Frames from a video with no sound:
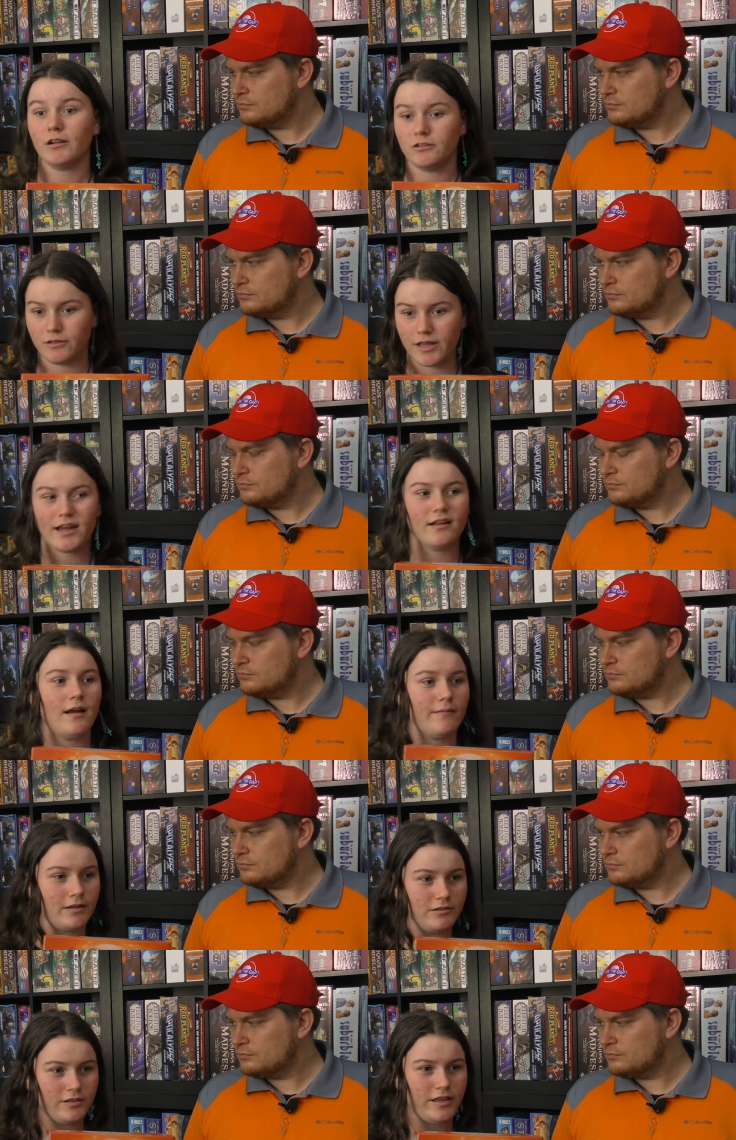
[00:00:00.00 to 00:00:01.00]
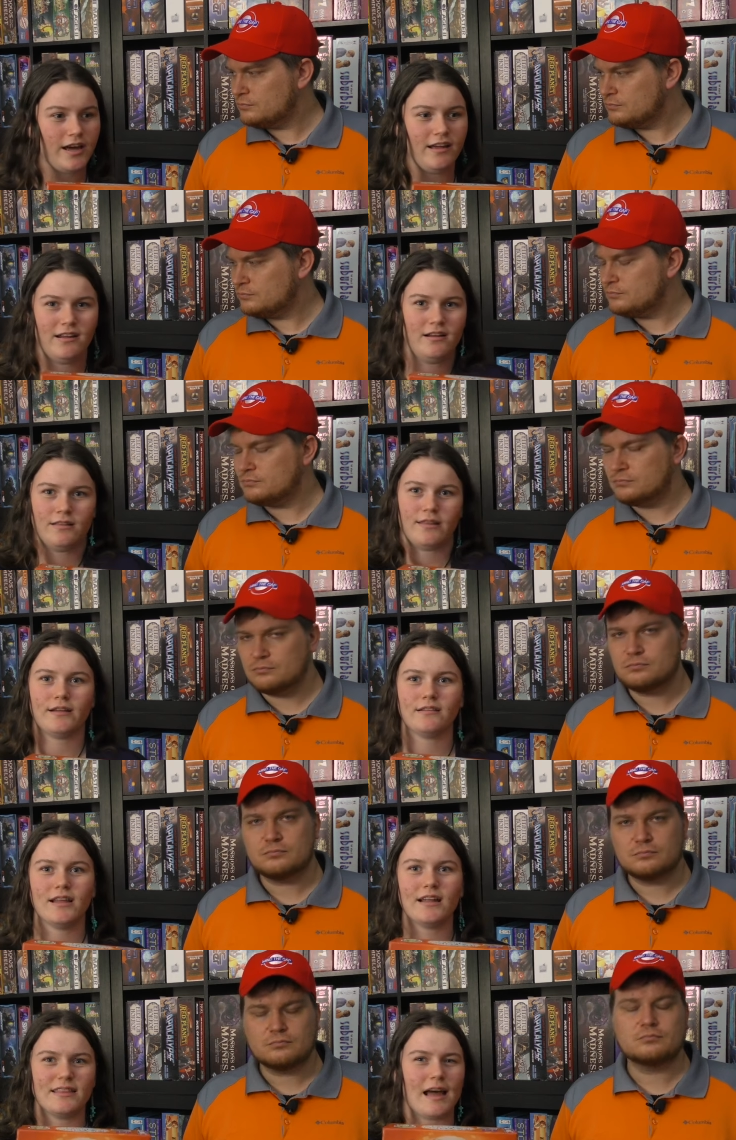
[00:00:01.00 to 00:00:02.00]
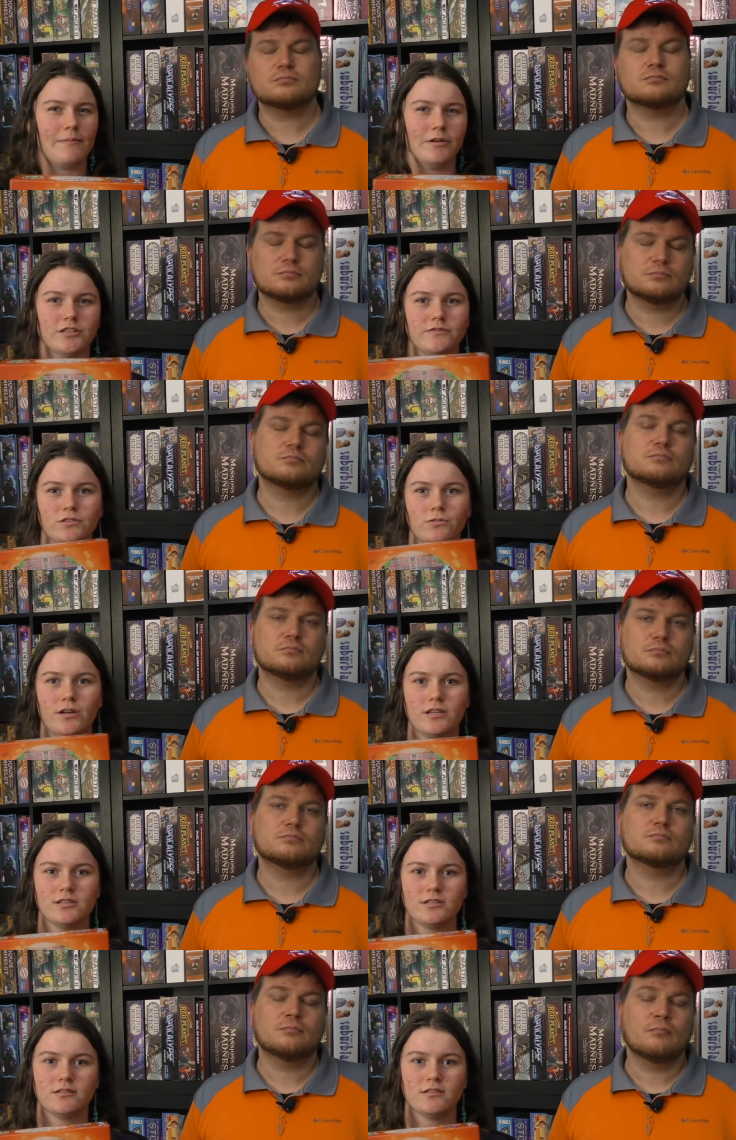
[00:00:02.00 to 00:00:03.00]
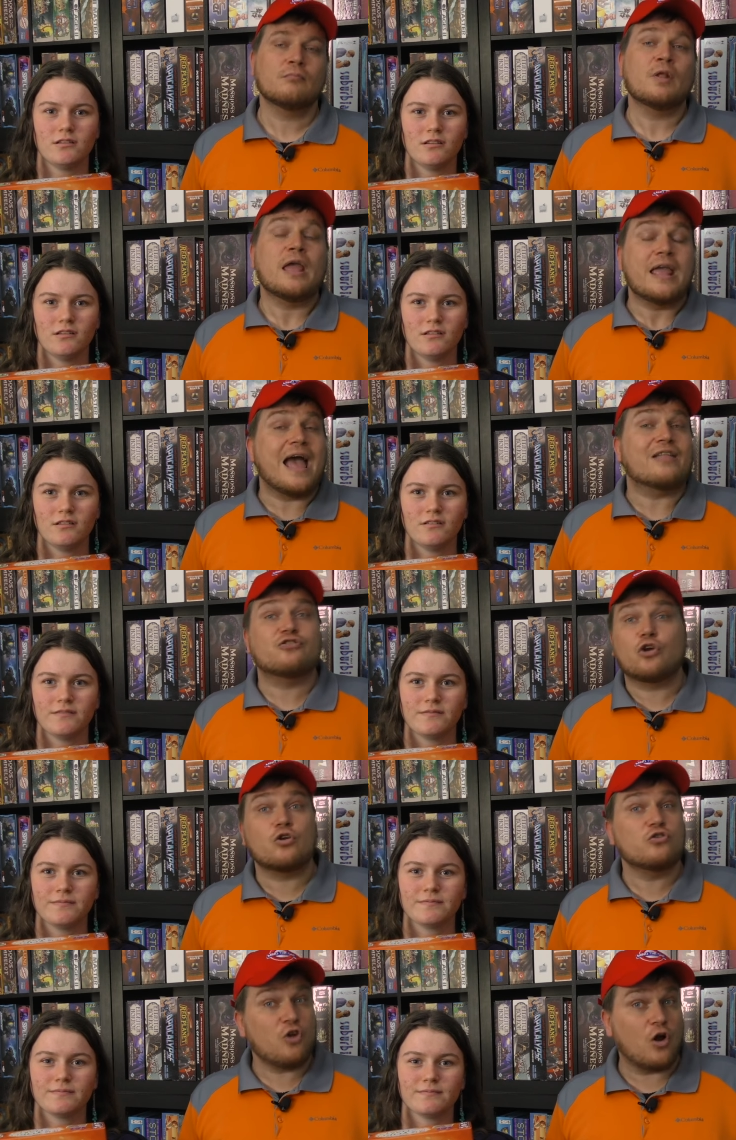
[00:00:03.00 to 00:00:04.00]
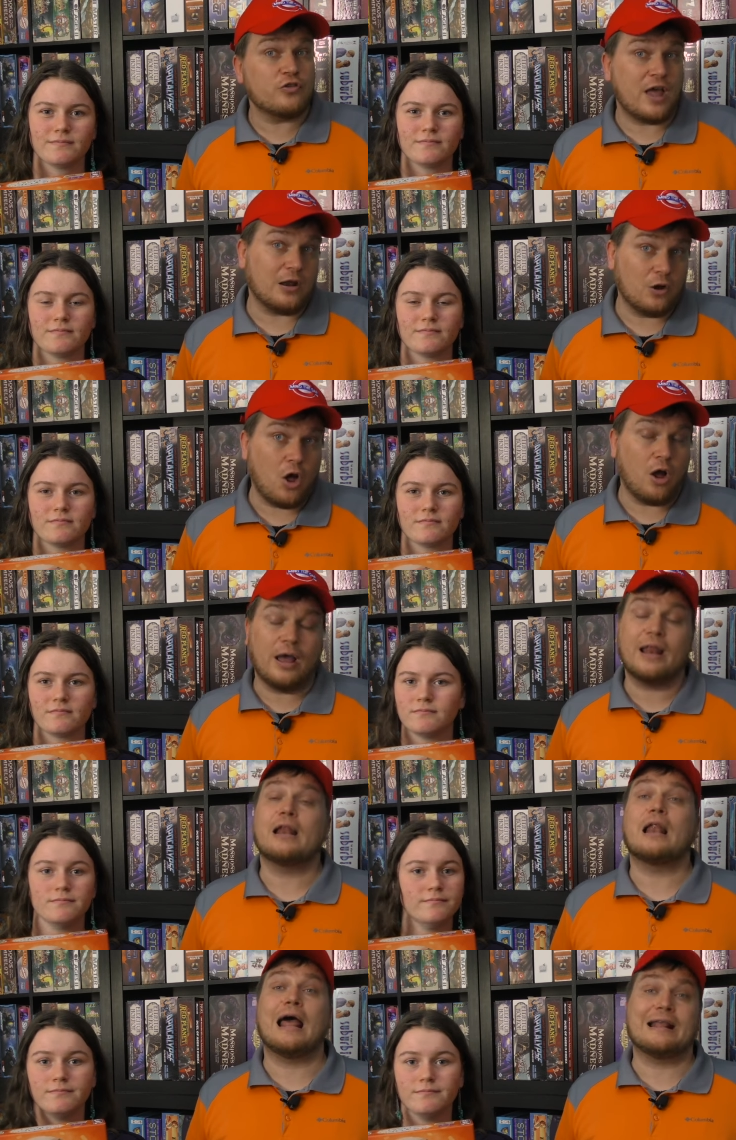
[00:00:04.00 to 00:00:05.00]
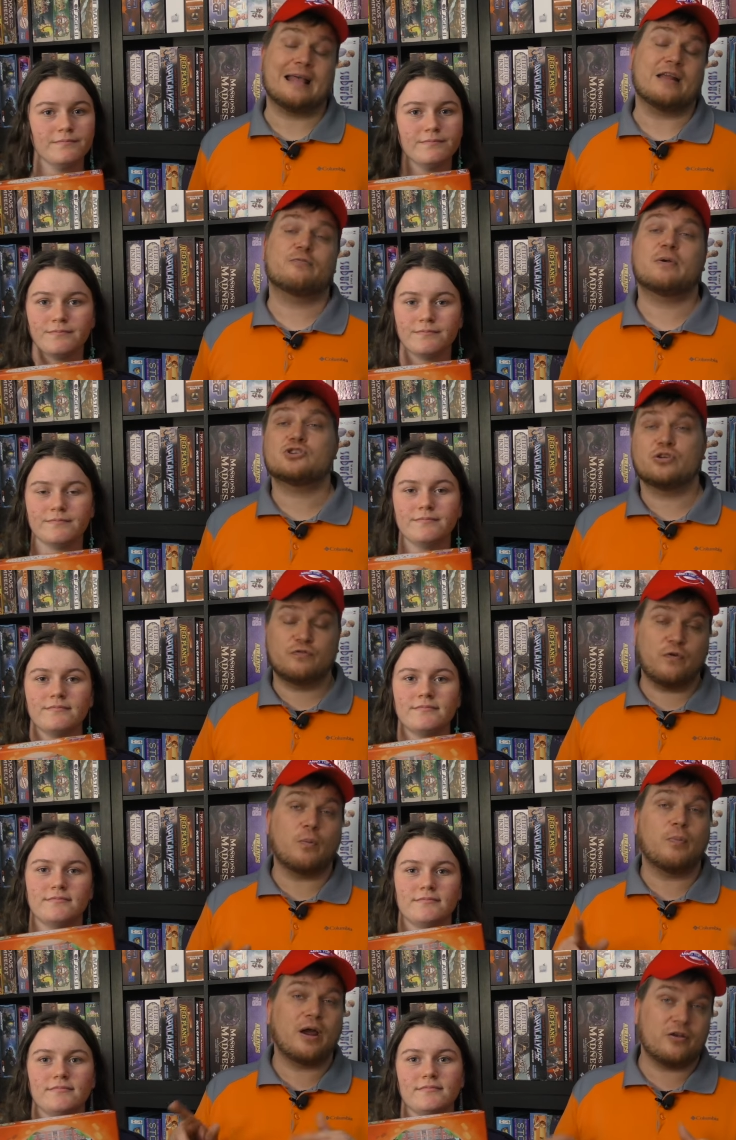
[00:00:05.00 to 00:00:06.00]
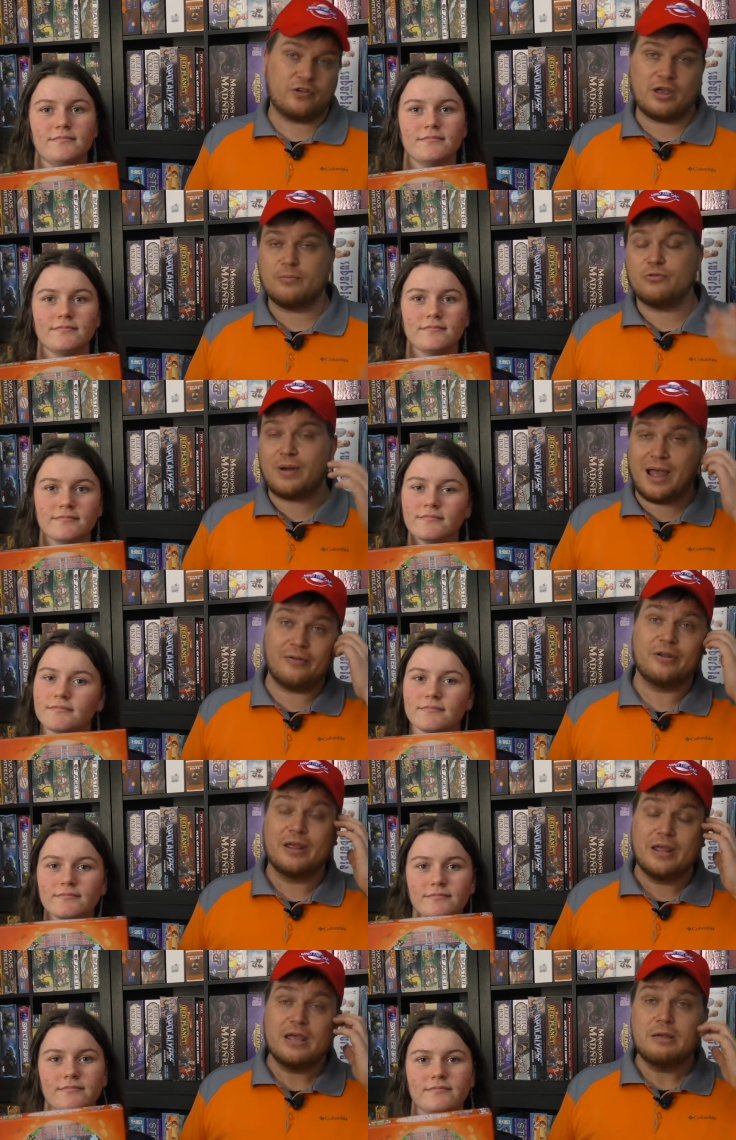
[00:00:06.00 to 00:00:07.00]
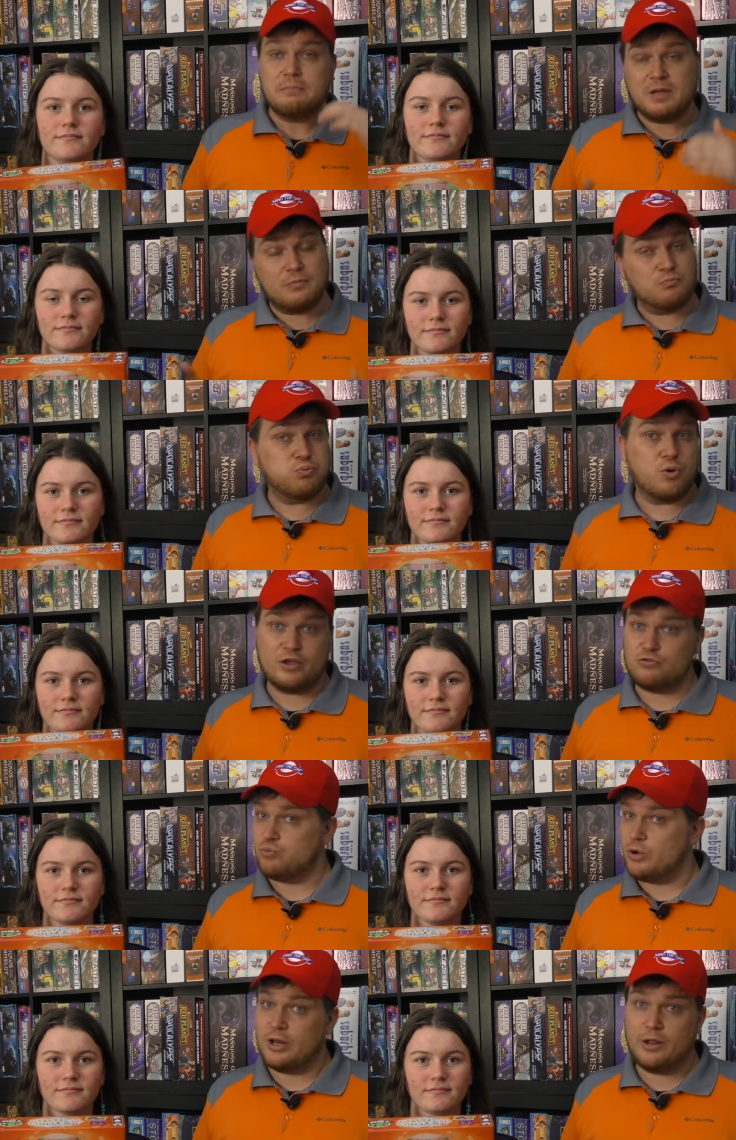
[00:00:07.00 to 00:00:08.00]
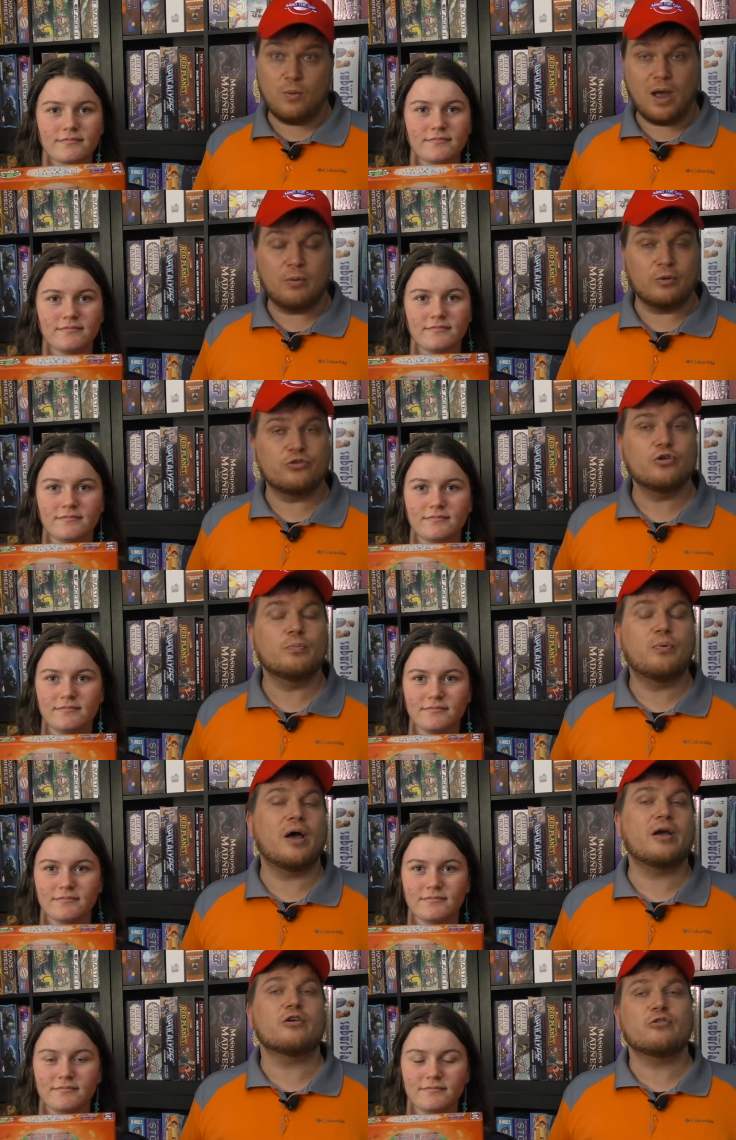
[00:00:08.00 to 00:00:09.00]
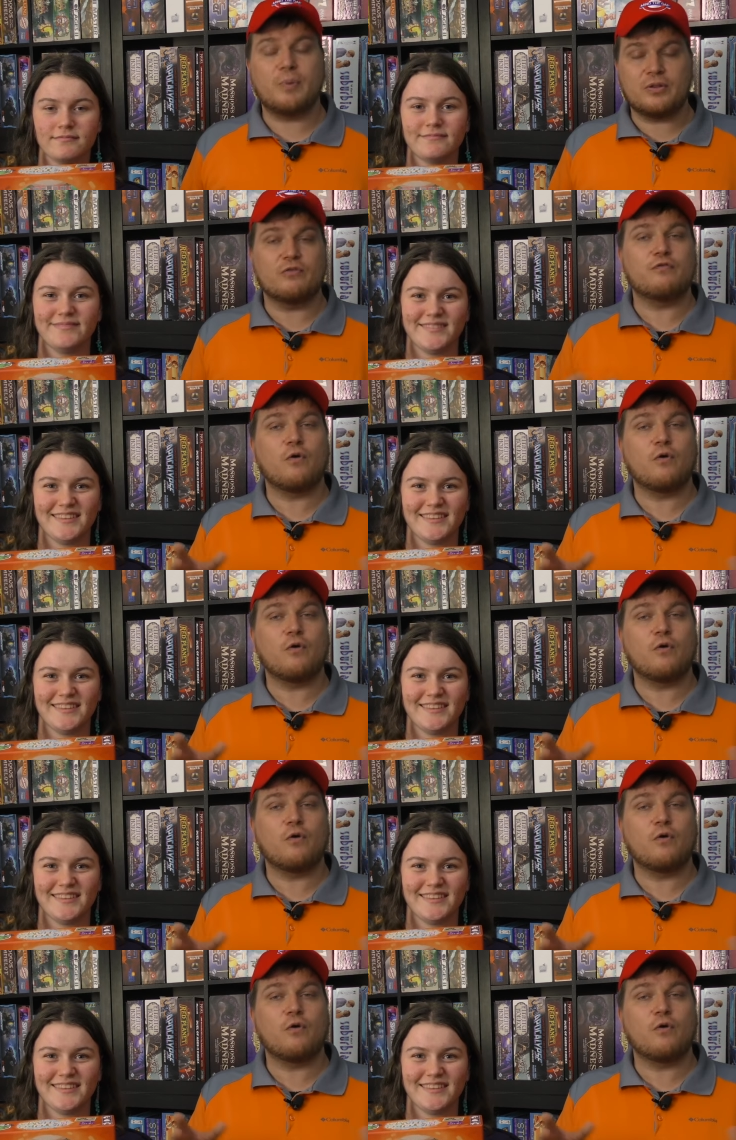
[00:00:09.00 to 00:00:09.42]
Speaker 1: gonna do that, I'm gonna do that, and it's like not that much of choice.
Speaker 2: Yeah, and turns aren't that long, and I like that, especially in four players. It comes around, it plays really well with two players, but the